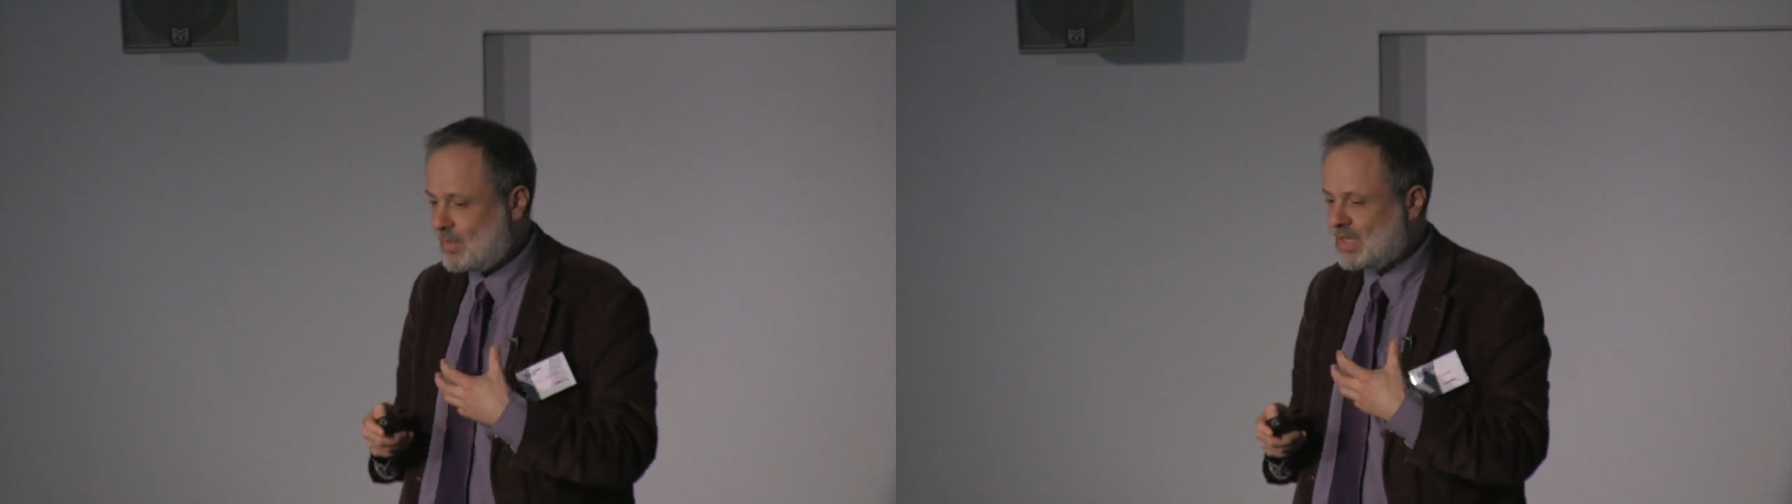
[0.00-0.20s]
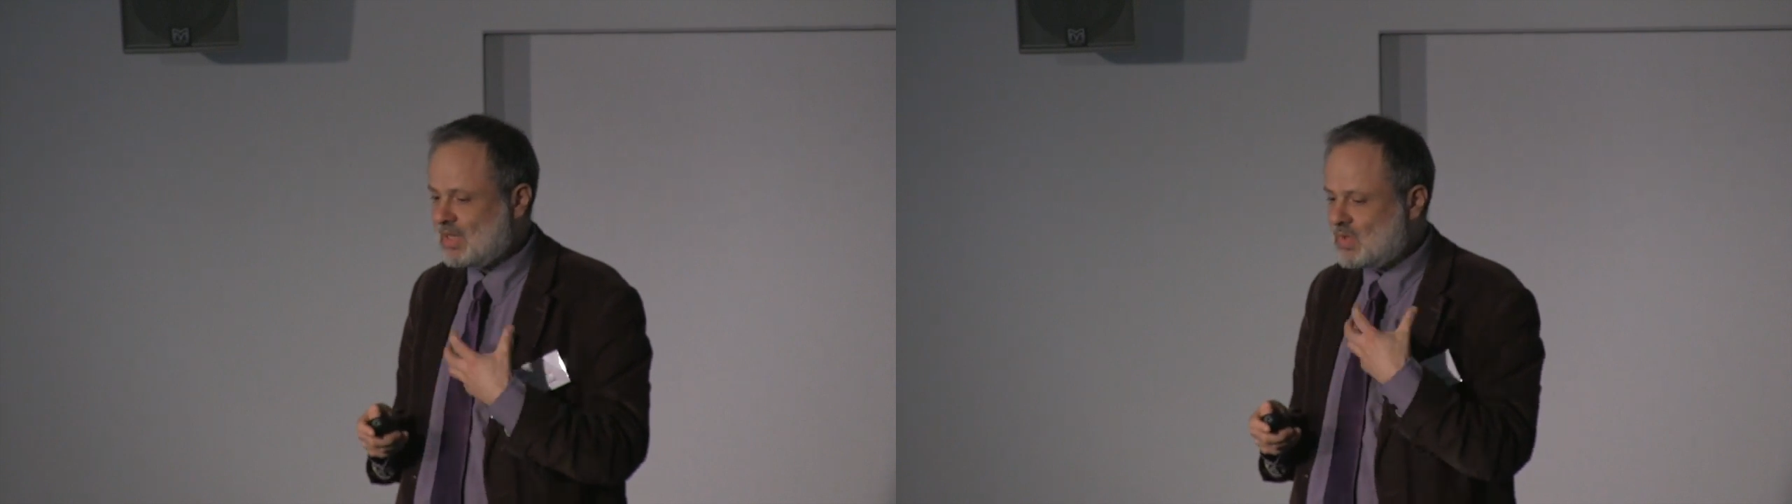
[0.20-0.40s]

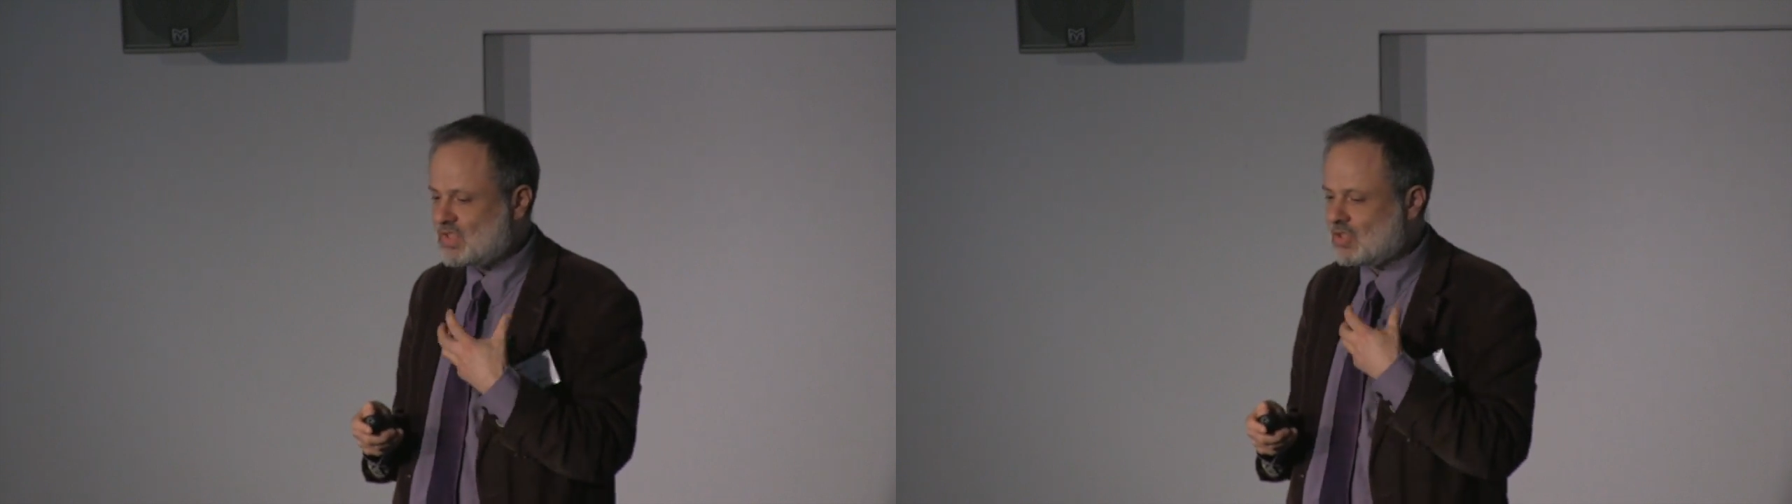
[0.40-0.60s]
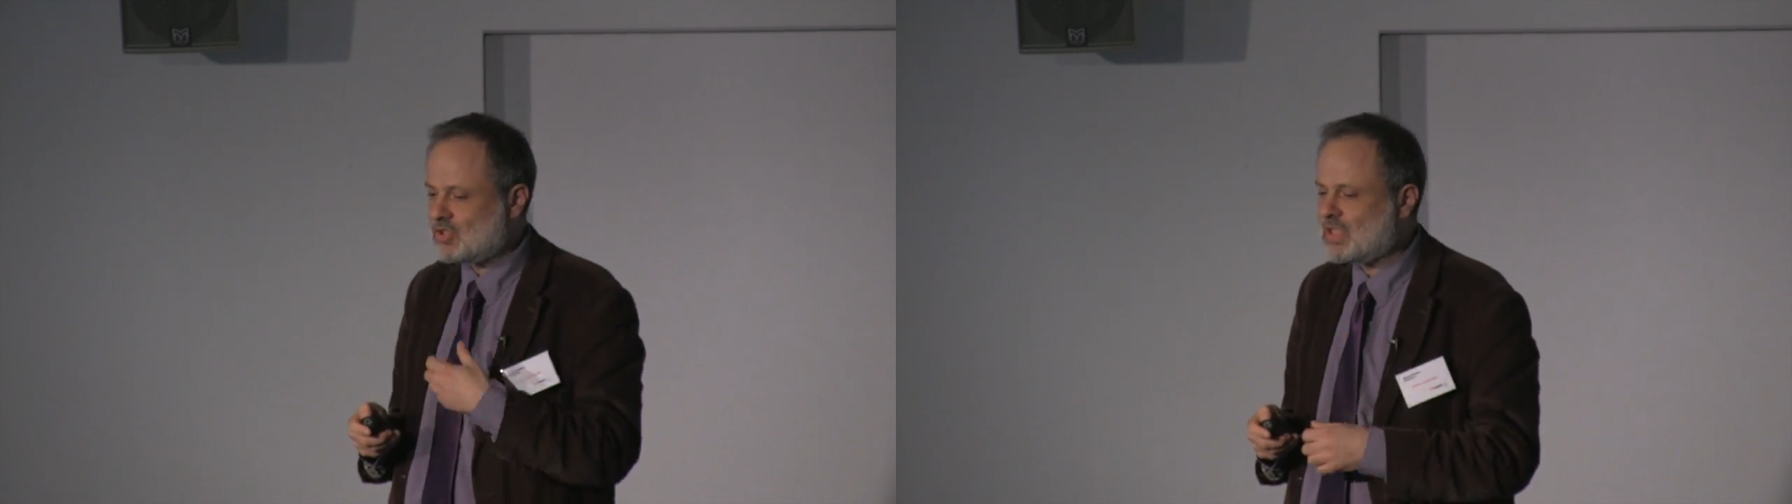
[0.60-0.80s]
but it
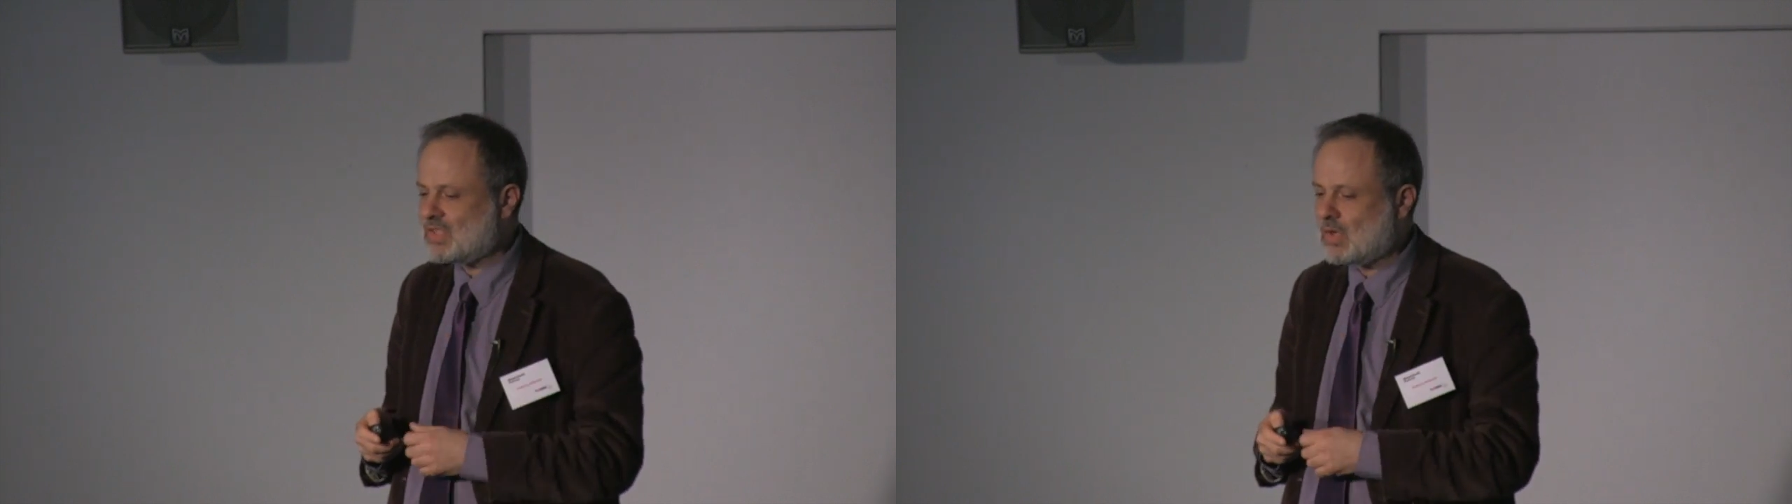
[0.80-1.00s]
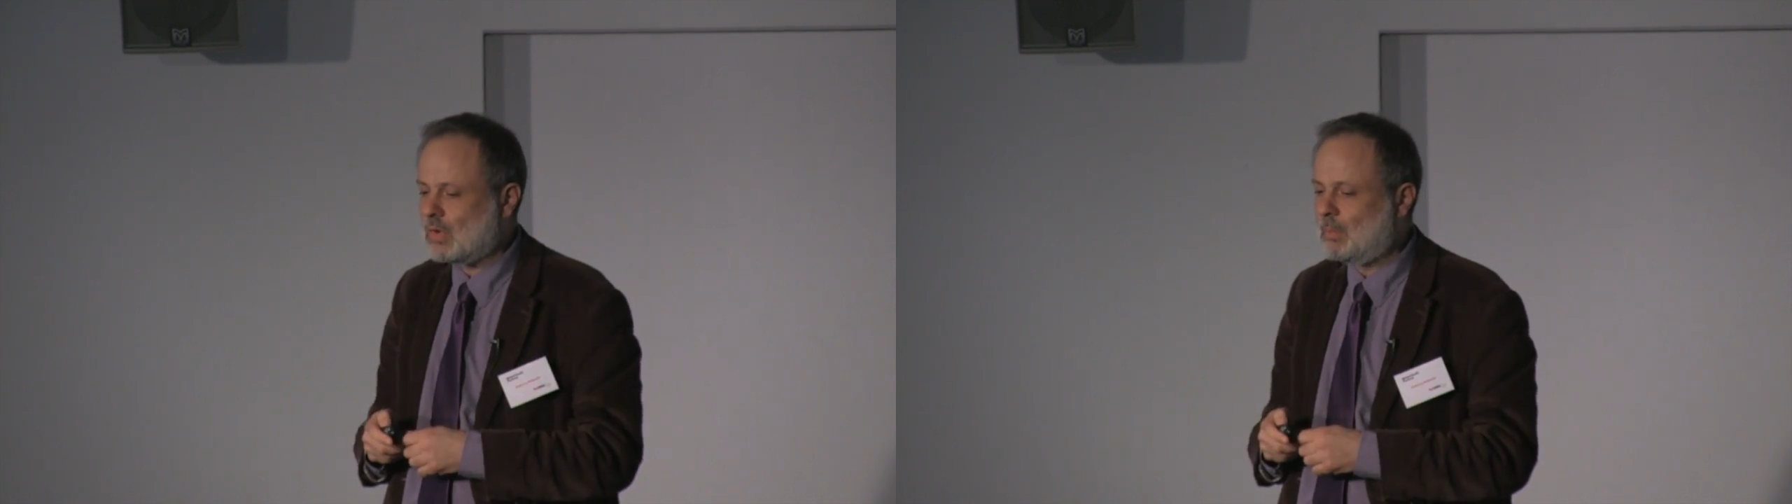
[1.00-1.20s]
was a
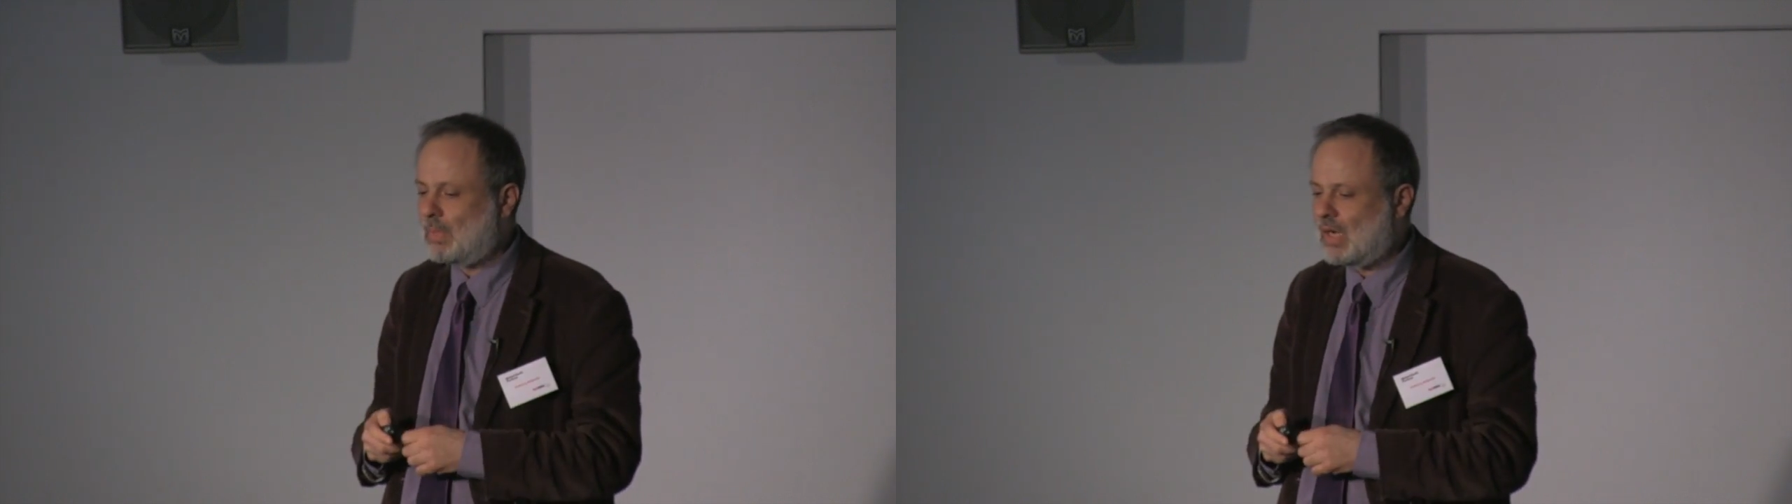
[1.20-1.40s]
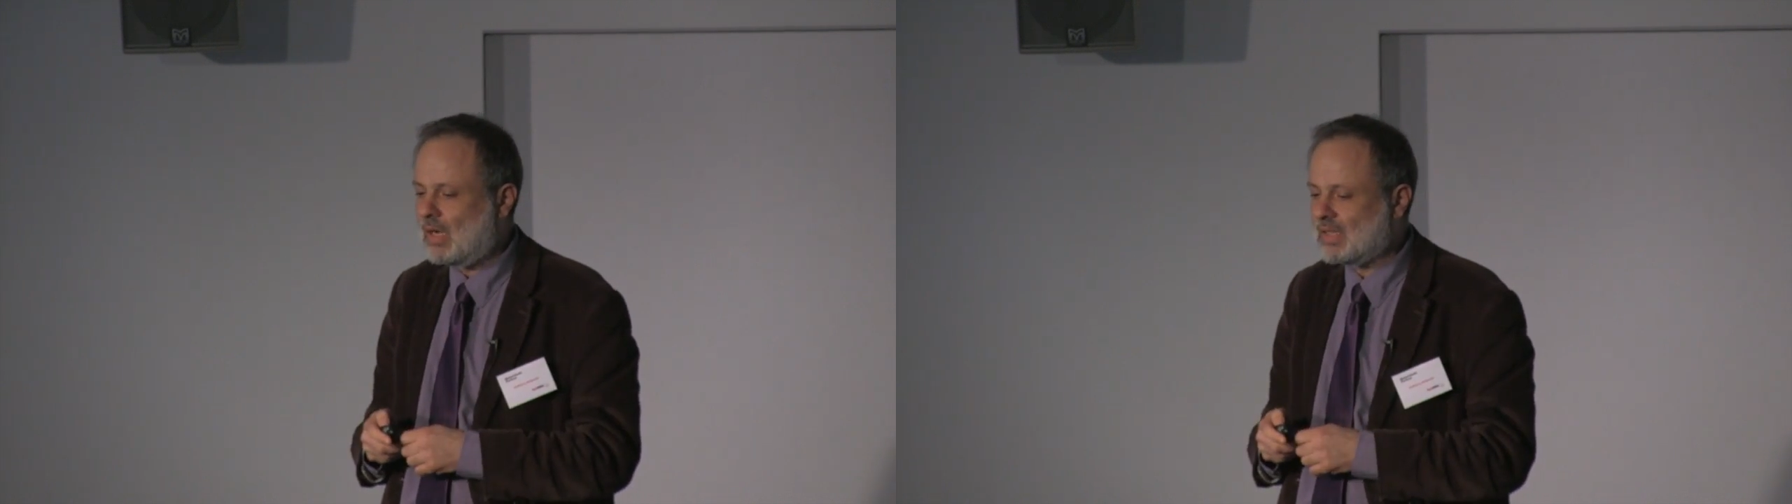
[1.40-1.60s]
critical
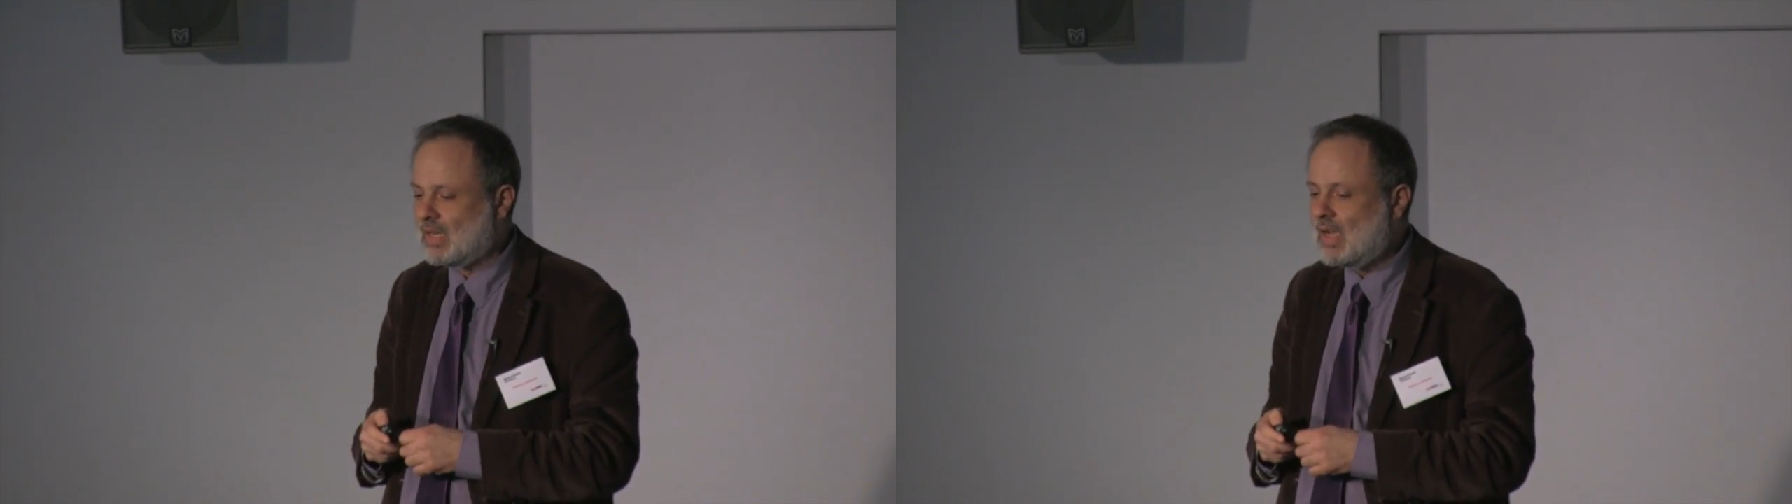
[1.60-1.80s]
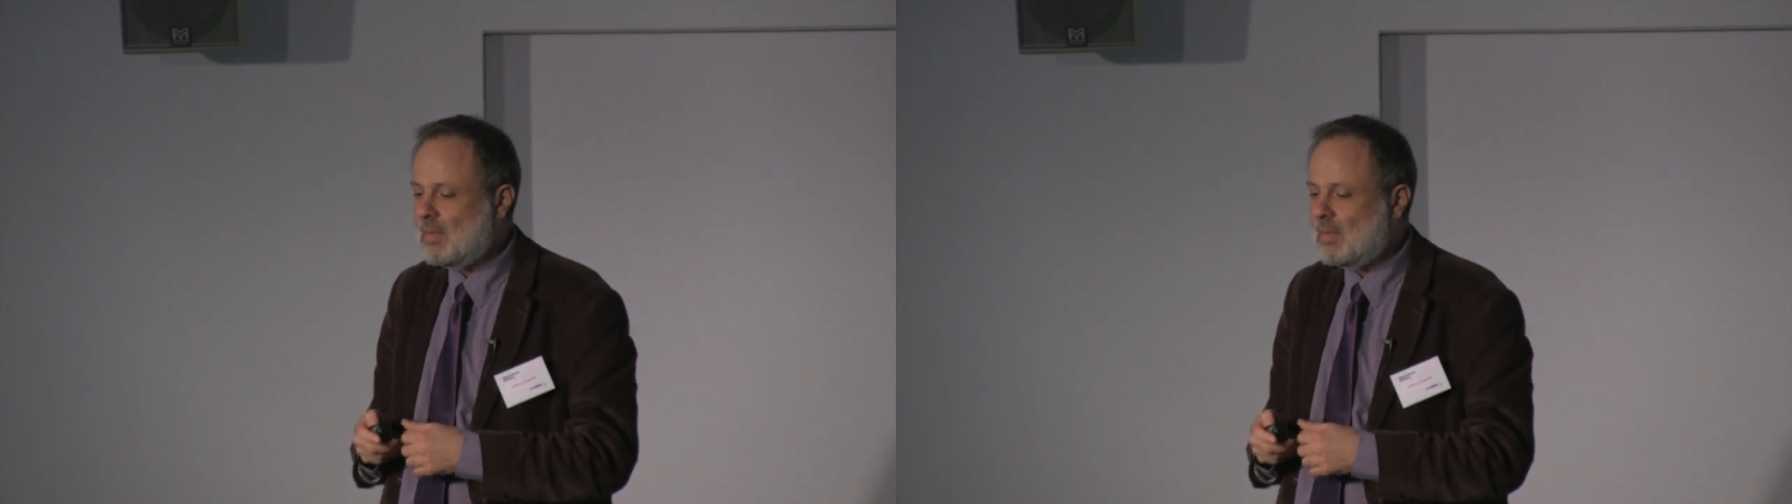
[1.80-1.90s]
part.